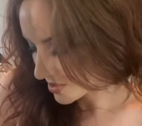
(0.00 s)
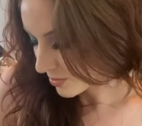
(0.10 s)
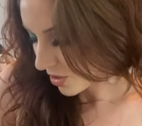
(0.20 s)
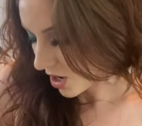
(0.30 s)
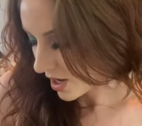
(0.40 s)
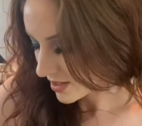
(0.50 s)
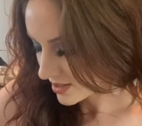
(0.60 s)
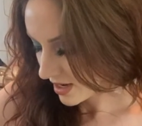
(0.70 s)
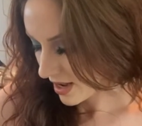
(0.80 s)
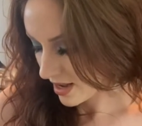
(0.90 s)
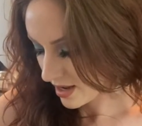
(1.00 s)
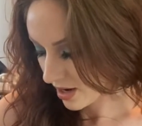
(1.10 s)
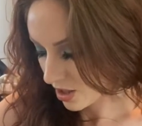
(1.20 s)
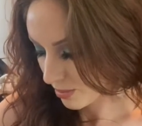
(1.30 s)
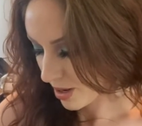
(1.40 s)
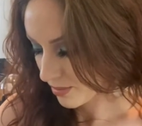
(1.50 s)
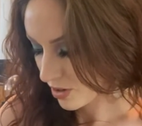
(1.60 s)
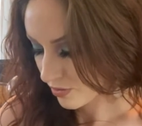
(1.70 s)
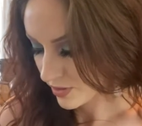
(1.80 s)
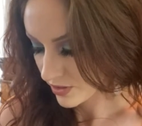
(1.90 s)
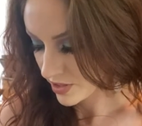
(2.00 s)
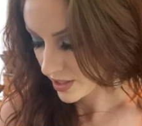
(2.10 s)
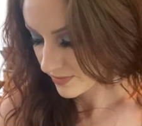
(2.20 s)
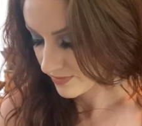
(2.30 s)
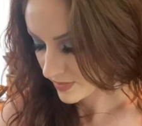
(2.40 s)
brought a ColourPop No Filter